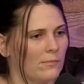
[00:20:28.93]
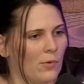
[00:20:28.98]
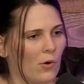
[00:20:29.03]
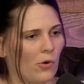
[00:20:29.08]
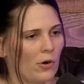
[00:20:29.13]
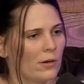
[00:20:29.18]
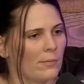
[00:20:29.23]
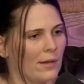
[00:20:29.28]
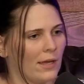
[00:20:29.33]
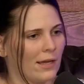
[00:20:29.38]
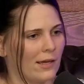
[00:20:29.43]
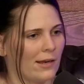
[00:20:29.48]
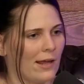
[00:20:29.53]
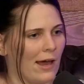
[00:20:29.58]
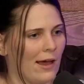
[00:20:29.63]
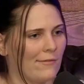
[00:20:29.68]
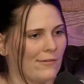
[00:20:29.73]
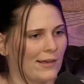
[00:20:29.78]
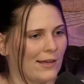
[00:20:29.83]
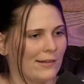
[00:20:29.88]
poor man
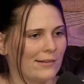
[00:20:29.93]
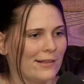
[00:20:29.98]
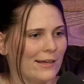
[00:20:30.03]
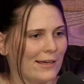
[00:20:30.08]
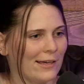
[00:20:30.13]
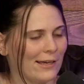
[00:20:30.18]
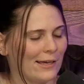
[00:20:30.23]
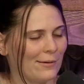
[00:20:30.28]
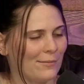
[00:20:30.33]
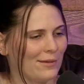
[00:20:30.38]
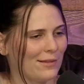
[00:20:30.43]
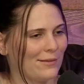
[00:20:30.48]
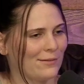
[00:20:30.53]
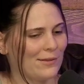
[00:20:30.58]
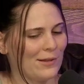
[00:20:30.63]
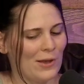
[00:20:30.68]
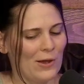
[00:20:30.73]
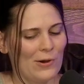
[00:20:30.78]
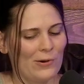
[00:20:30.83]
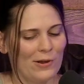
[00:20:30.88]
having a lamb
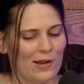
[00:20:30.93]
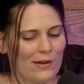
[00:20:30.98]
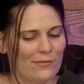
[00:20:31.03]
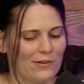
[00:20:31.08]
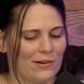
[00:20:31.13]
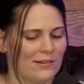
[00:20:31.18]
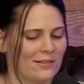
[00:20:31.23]
and whatever.